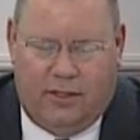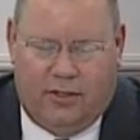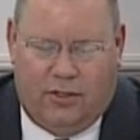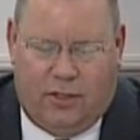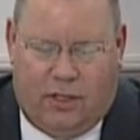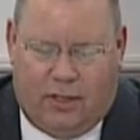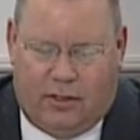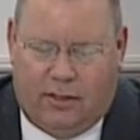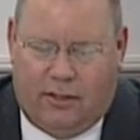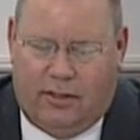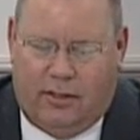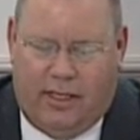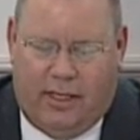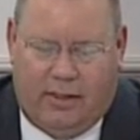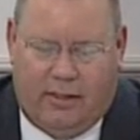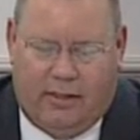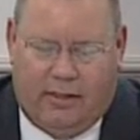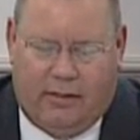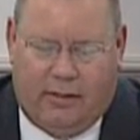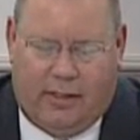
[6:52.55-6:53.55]
talked to
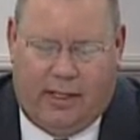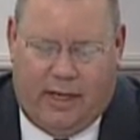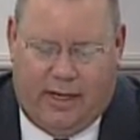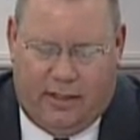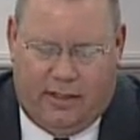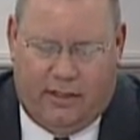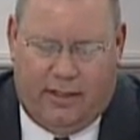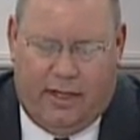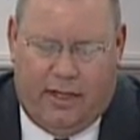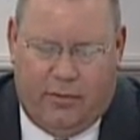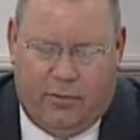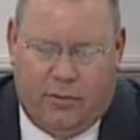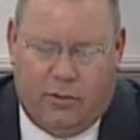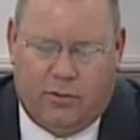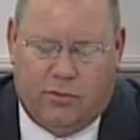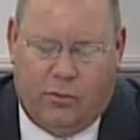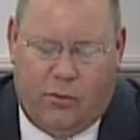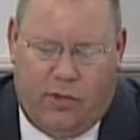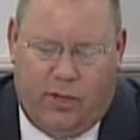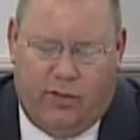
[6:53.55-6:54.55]
a lot of the neighbors,
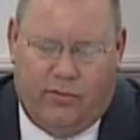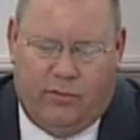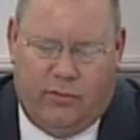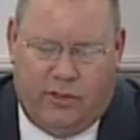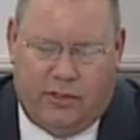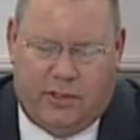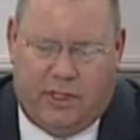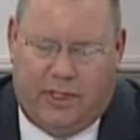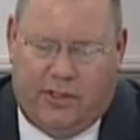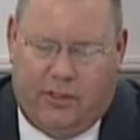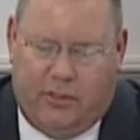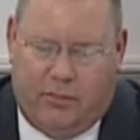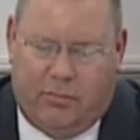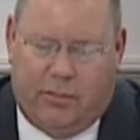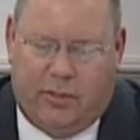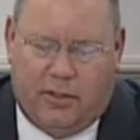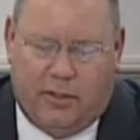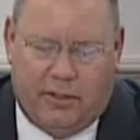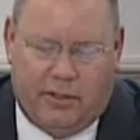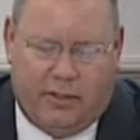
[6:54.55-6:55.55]
one of which I know
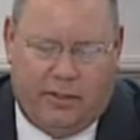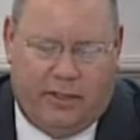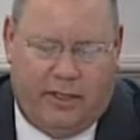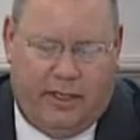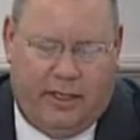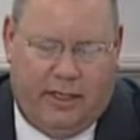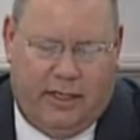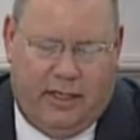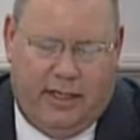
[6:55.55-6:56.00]
personally,